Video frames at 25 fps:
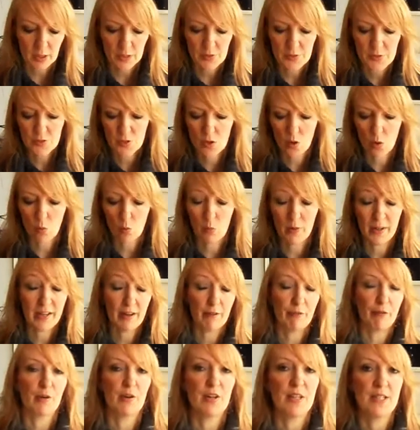So
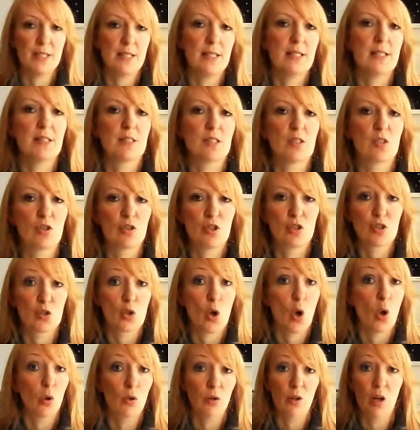whatever it is, just
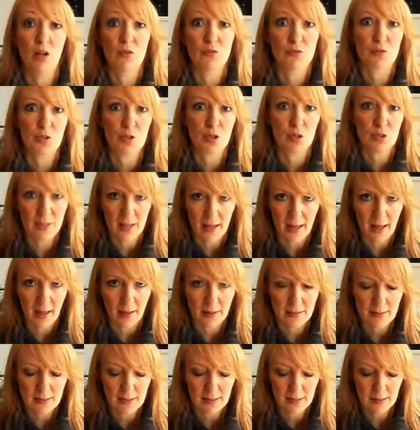hold on to
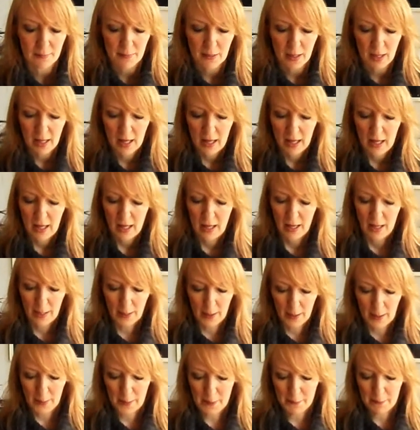that.
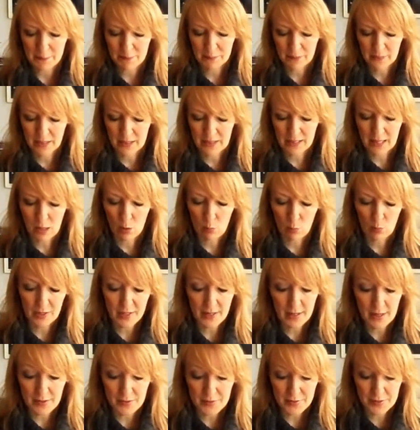Now what
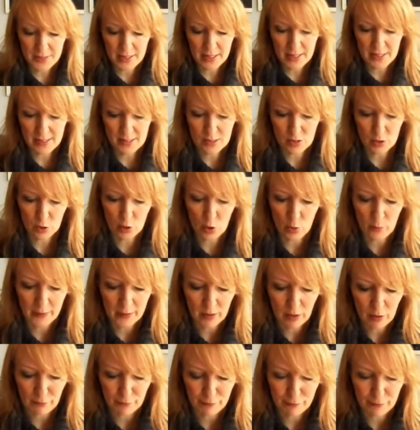else is
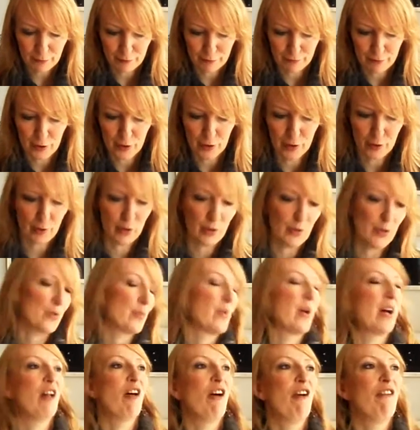going on for Virgos?
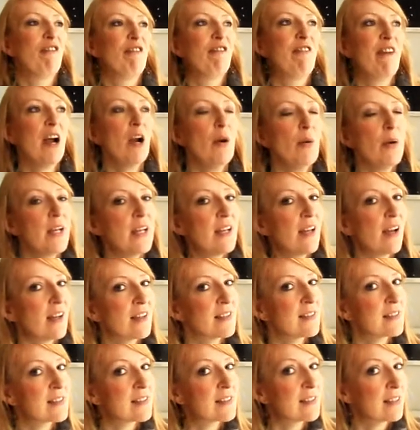Well, a very
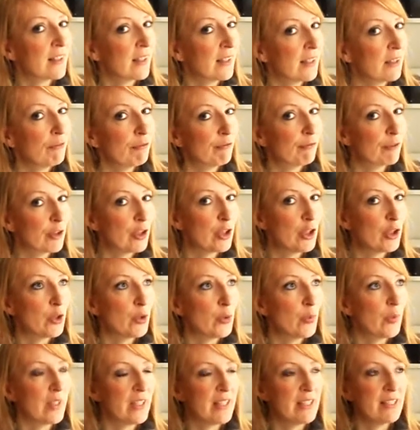nice thing for
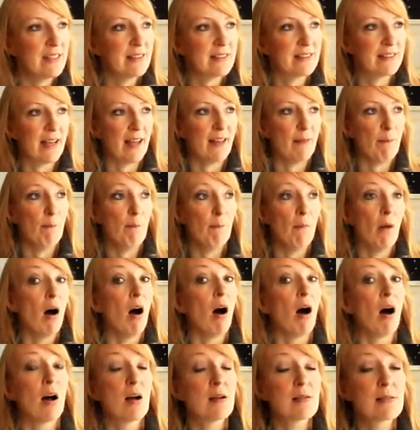you is that
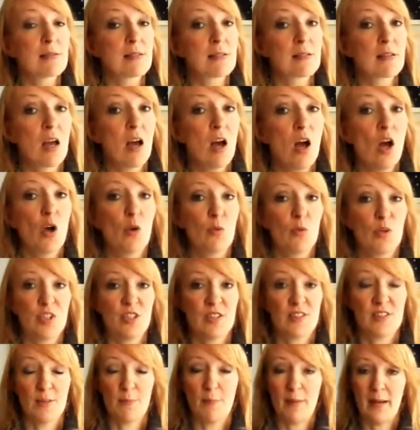Mars, which
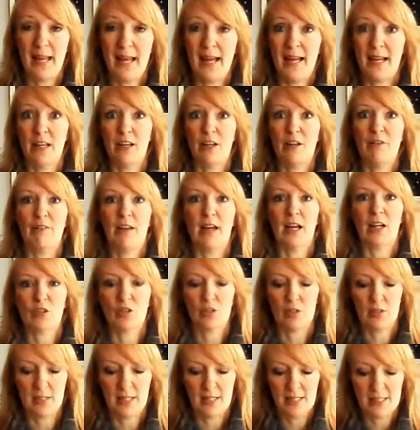is the planet of
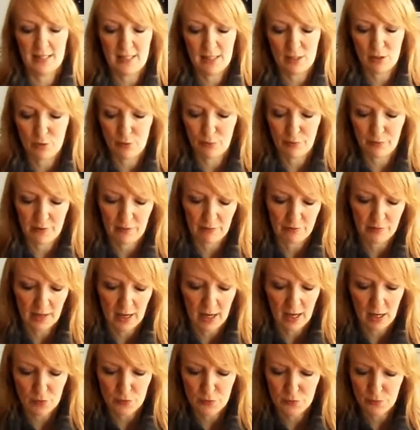action, is in your fifth
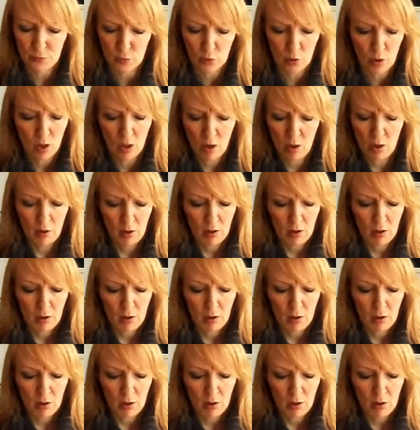house for